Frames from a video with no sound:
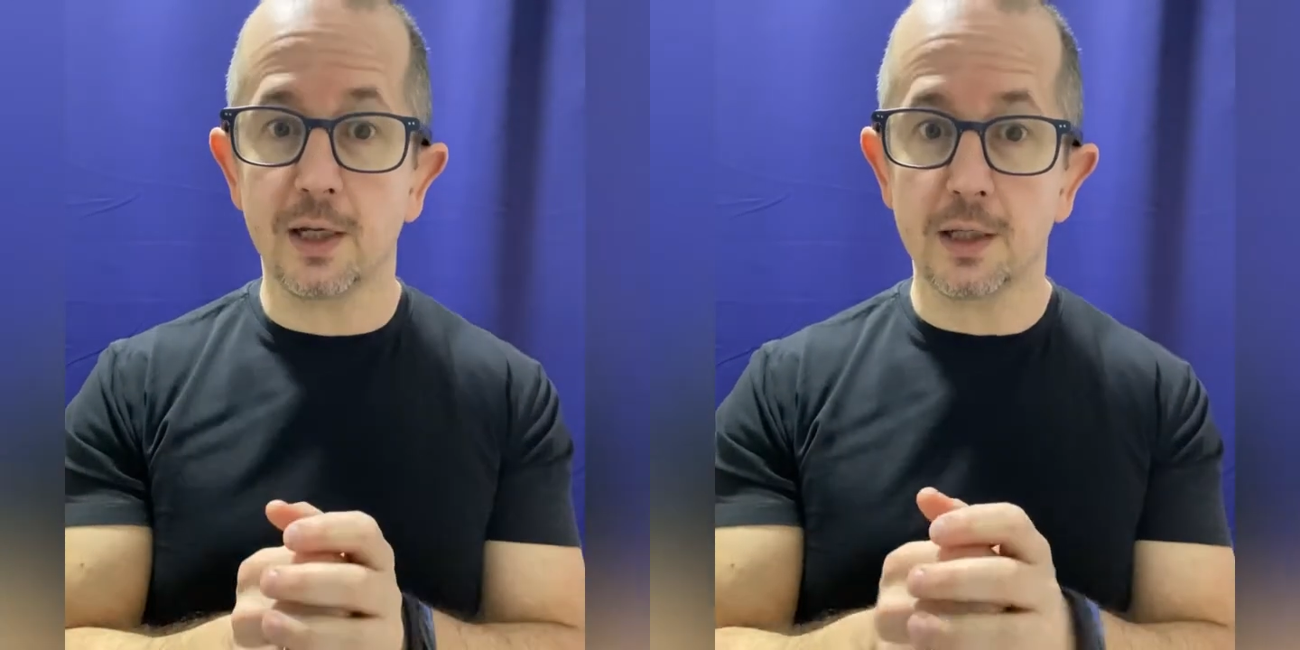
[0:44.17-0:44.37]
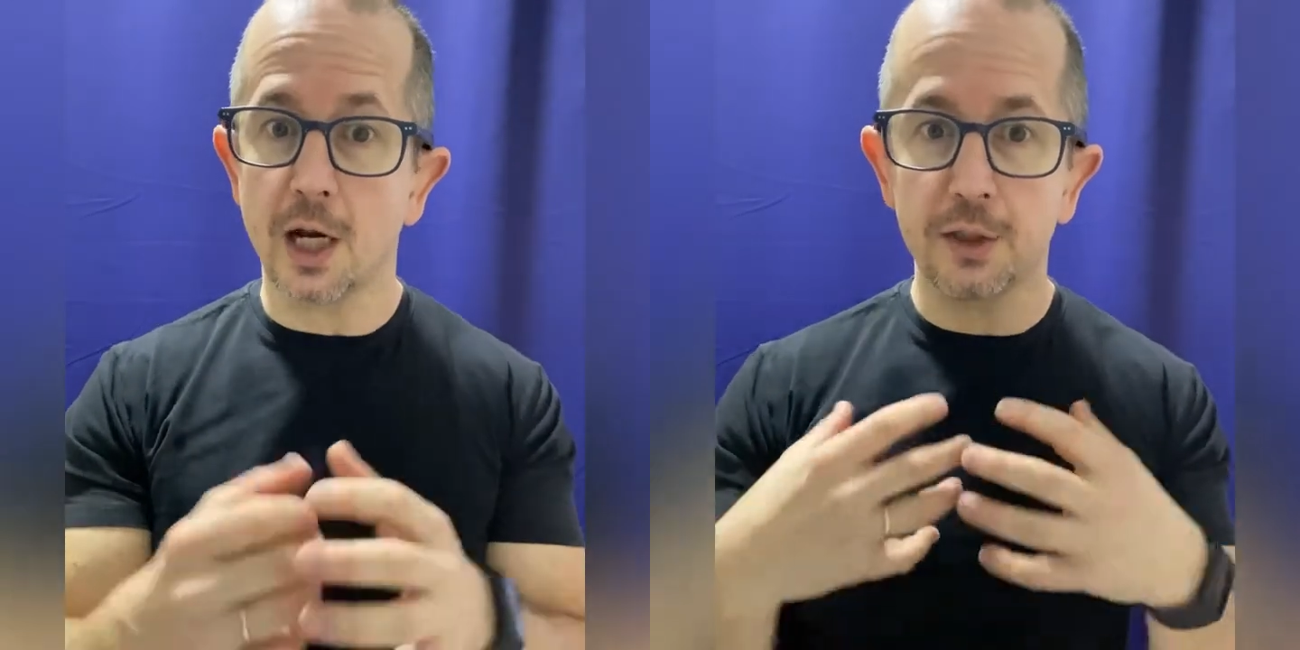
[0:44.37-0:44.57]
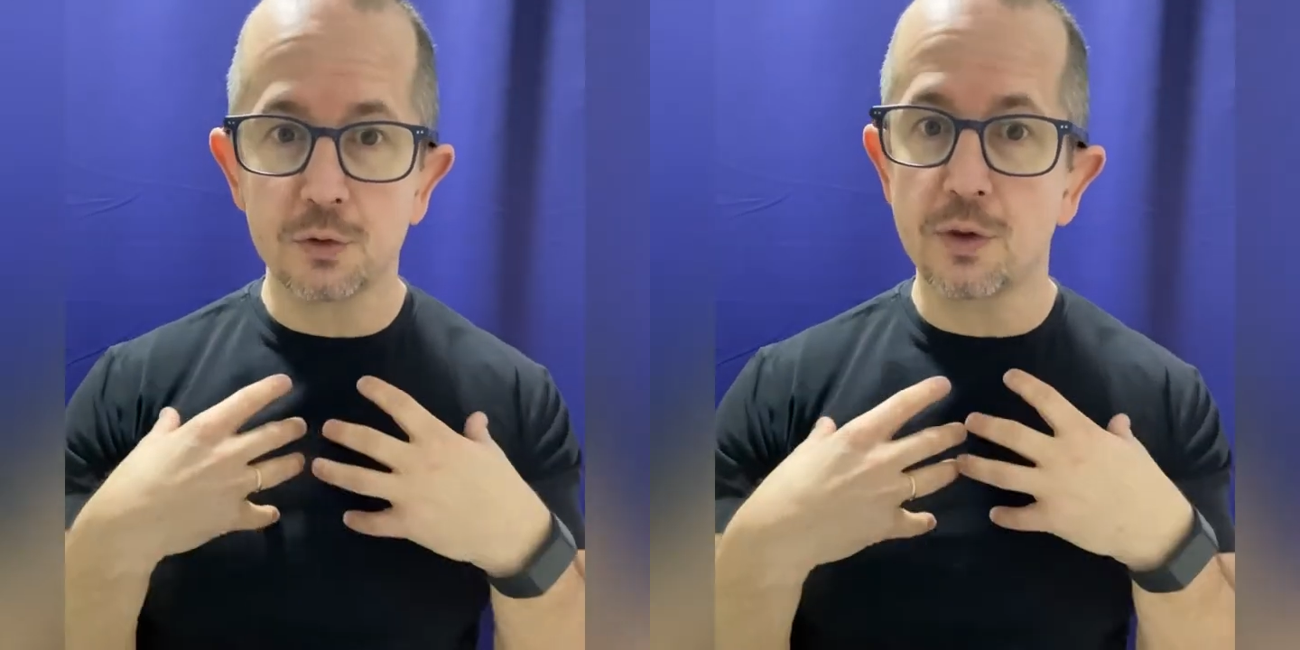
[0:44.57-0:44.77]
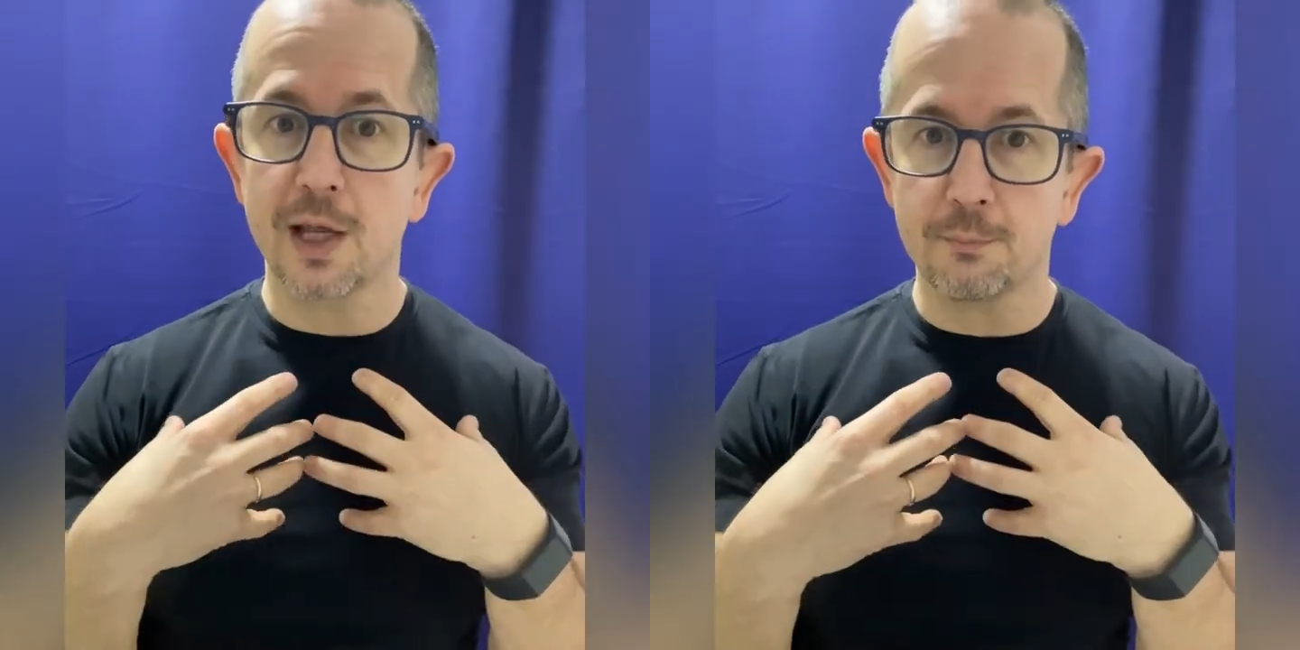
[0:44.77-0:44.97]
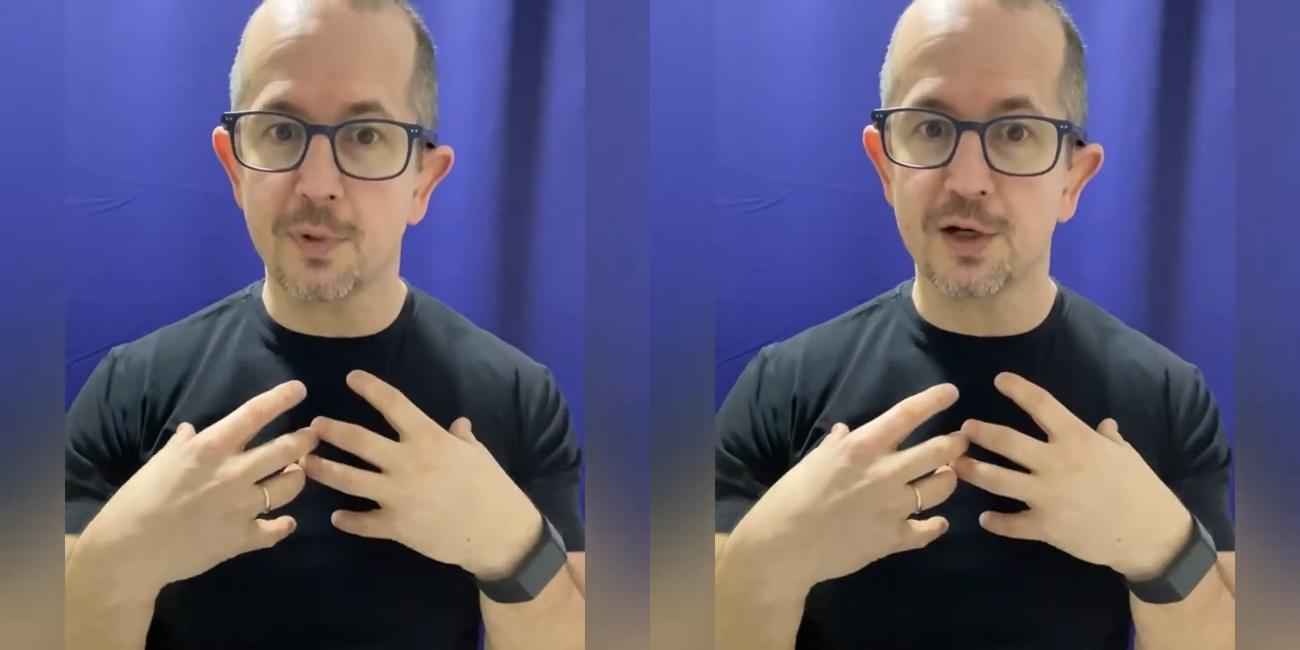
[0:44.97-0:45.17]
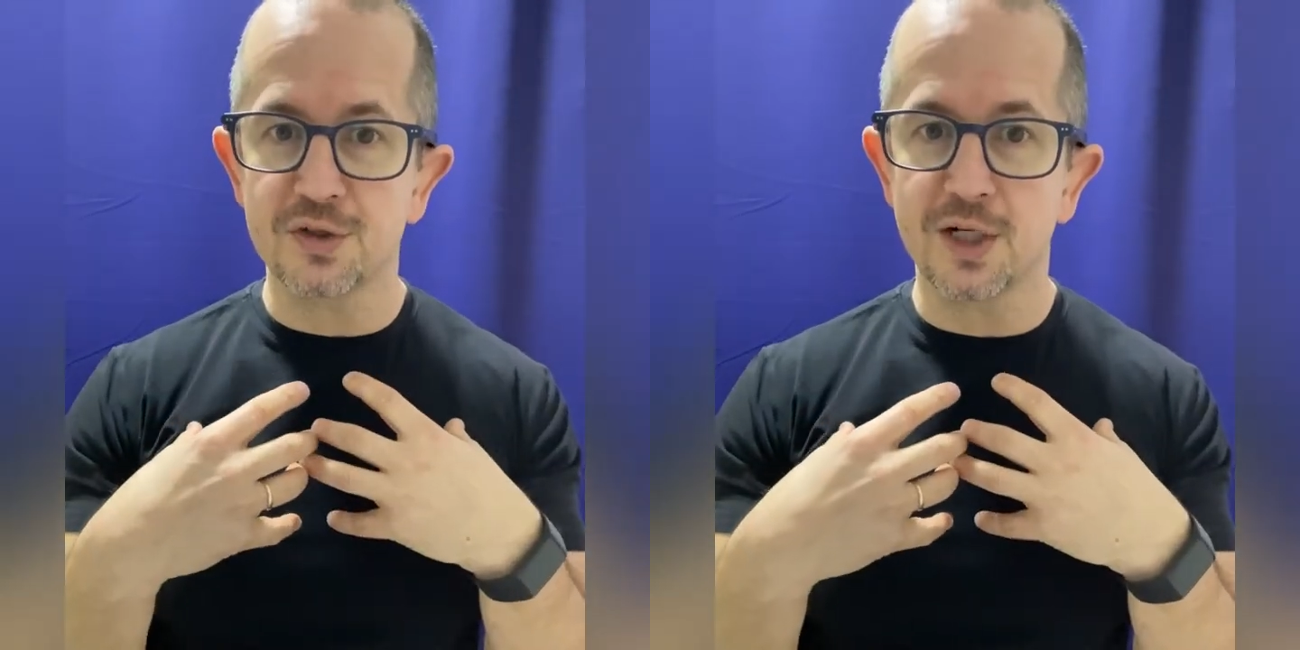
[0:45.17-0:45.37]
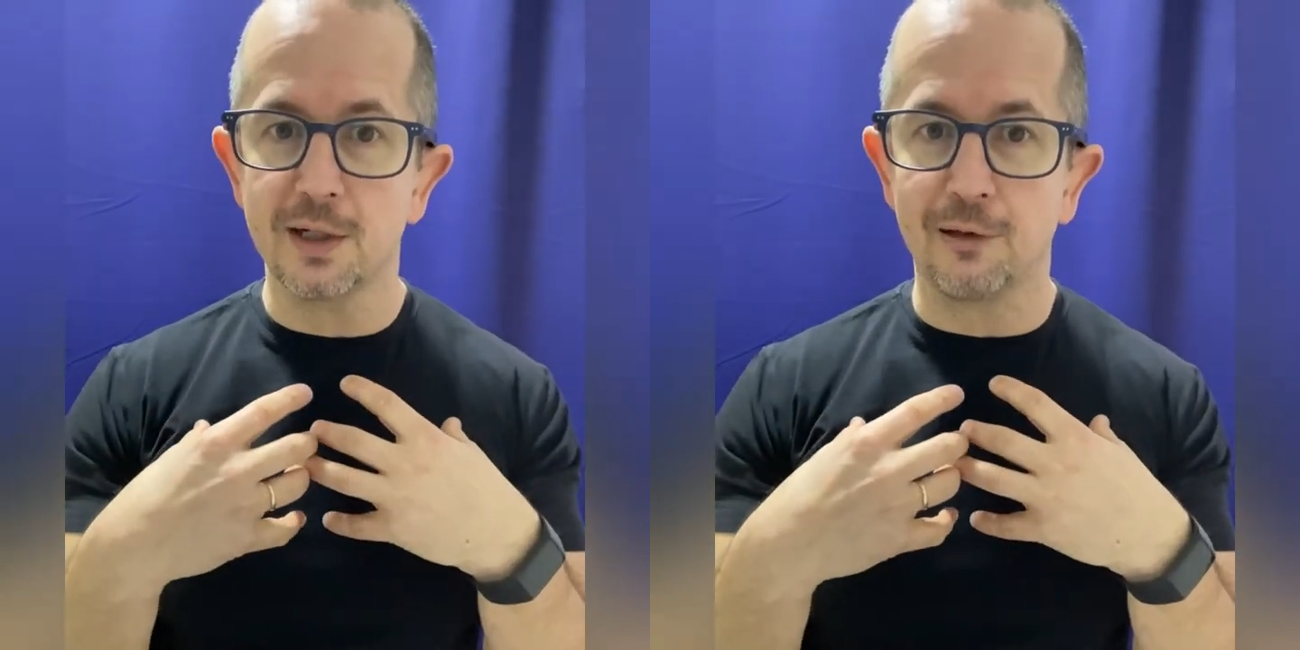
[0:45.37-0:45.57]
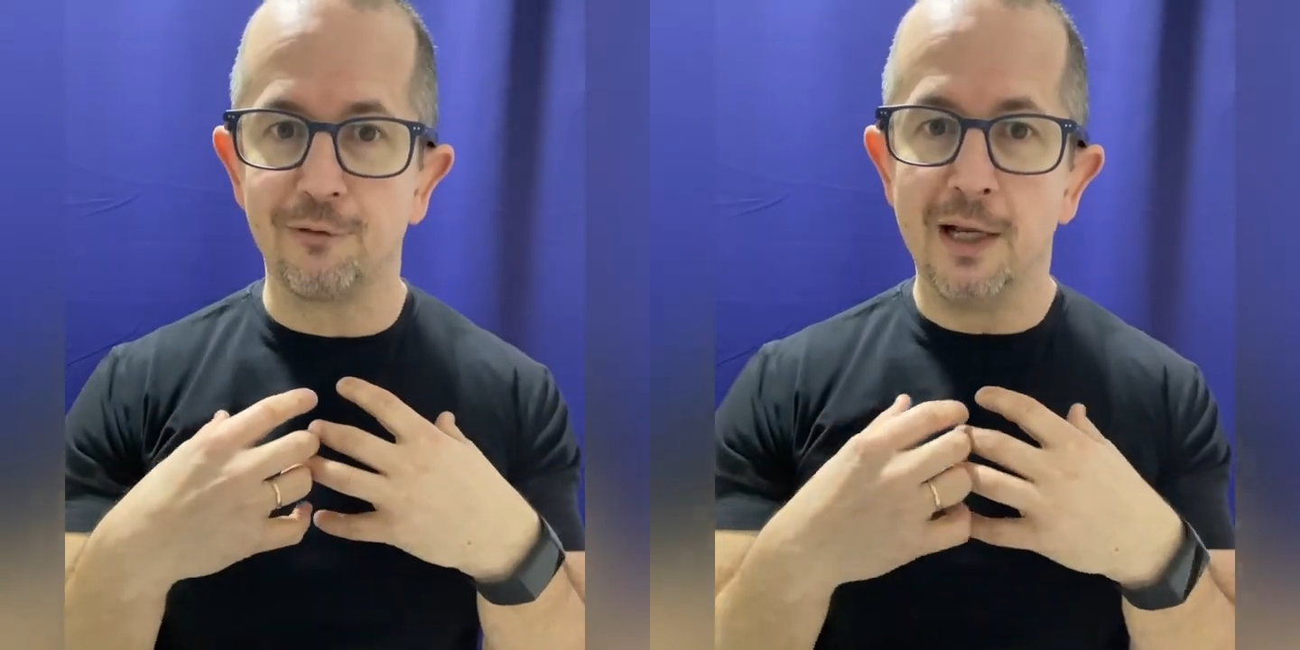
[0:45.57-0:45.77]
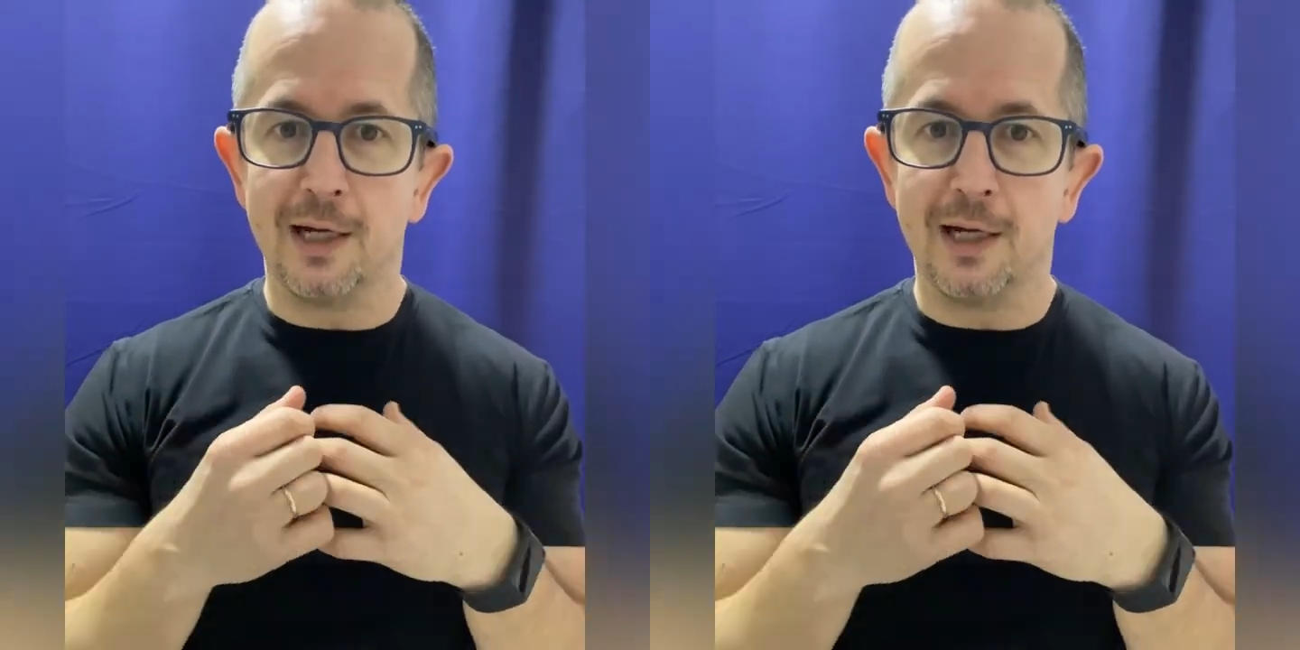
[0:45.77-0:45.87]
and I do that myself.